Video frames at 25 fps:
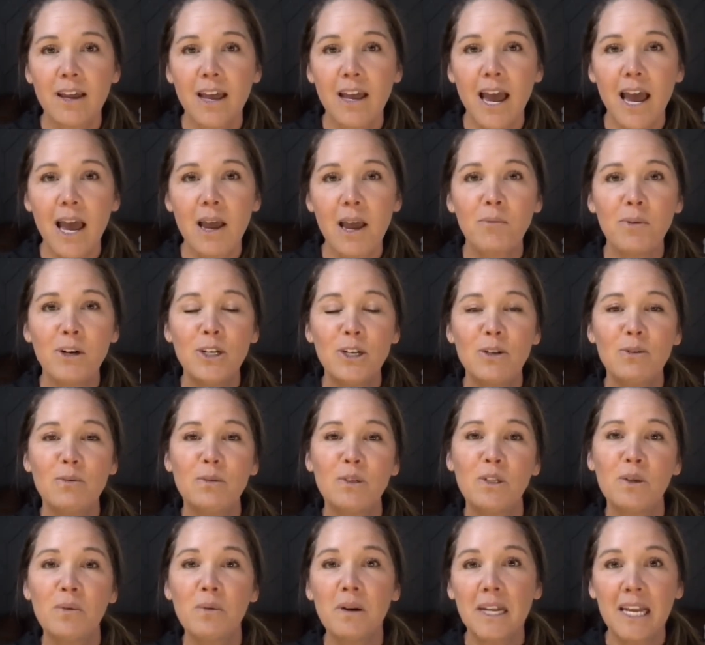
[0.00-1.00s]
And when you
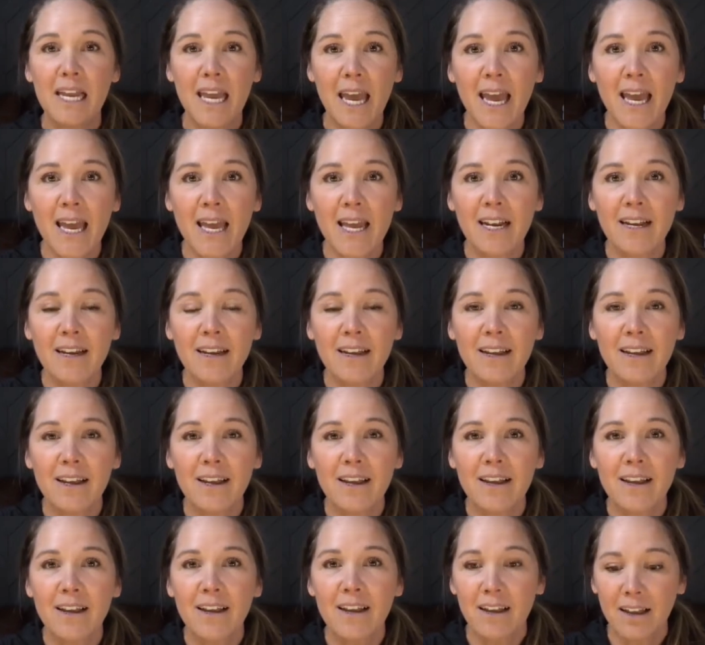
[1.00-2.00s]
do it again,
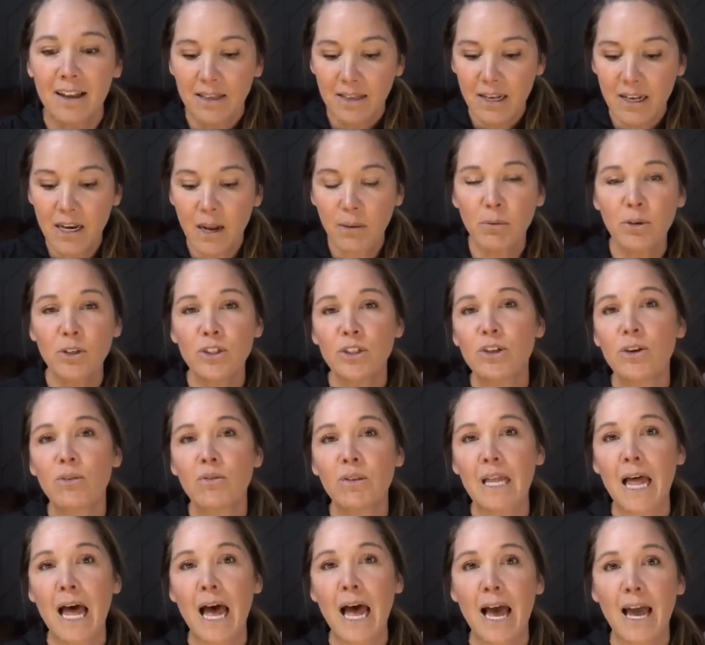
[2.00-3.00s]
the numbers
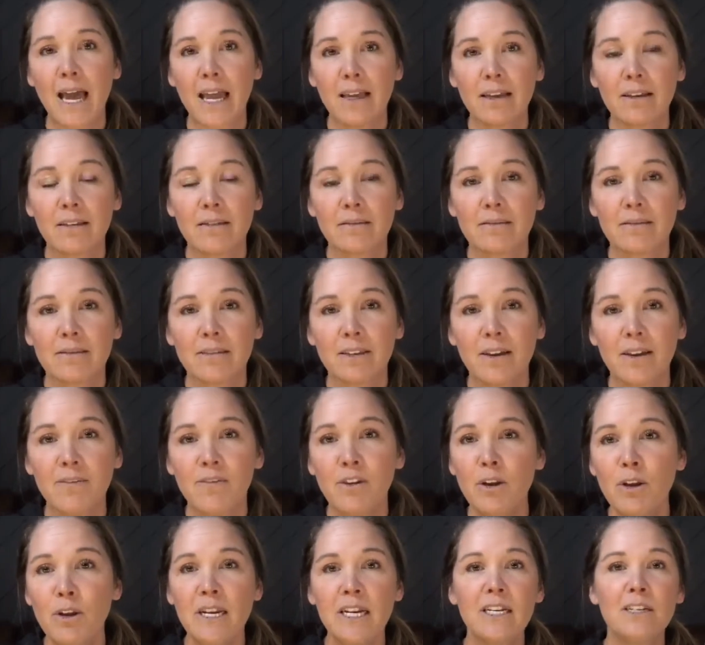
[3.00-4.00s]
don't lie. If
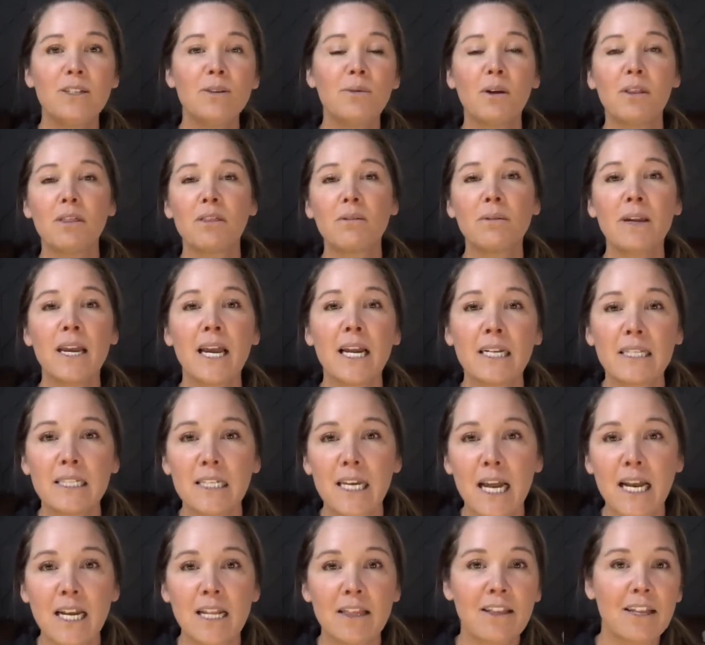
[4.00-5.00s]
you need to do it 3 out of
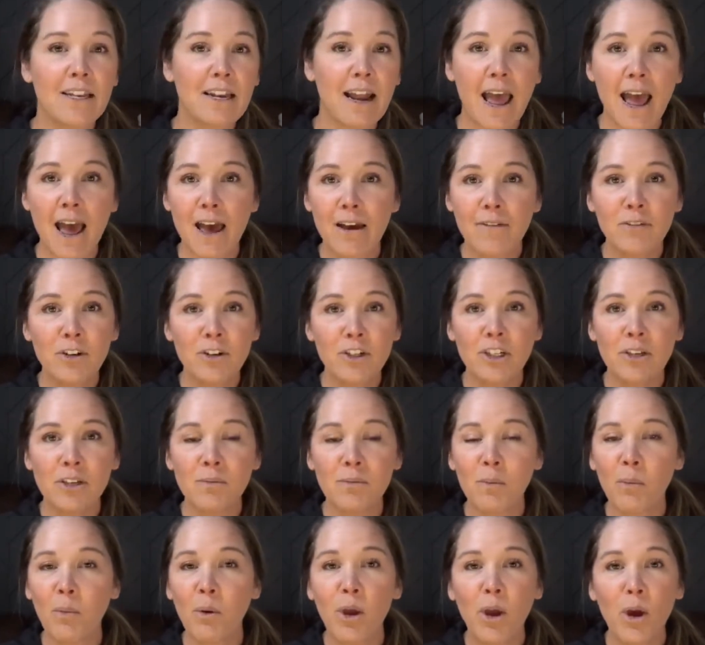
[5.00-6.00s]
10 and then average
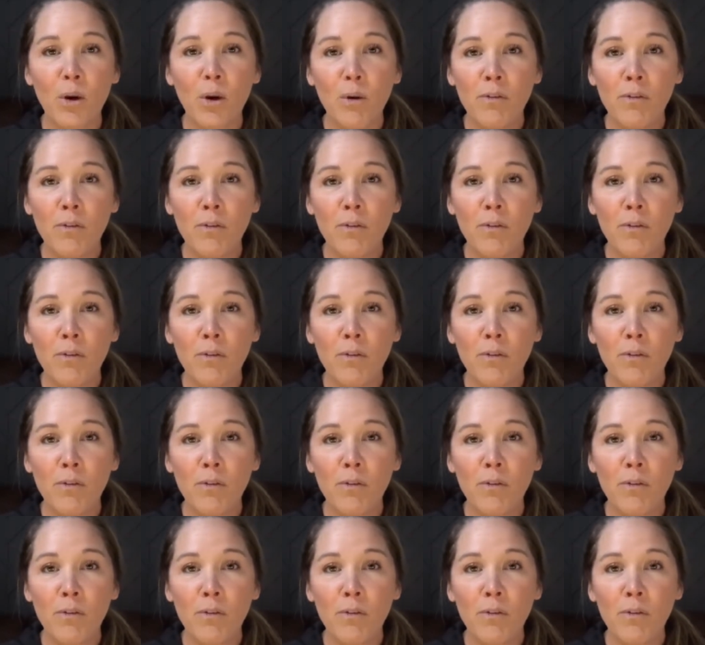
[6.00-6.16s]
them, go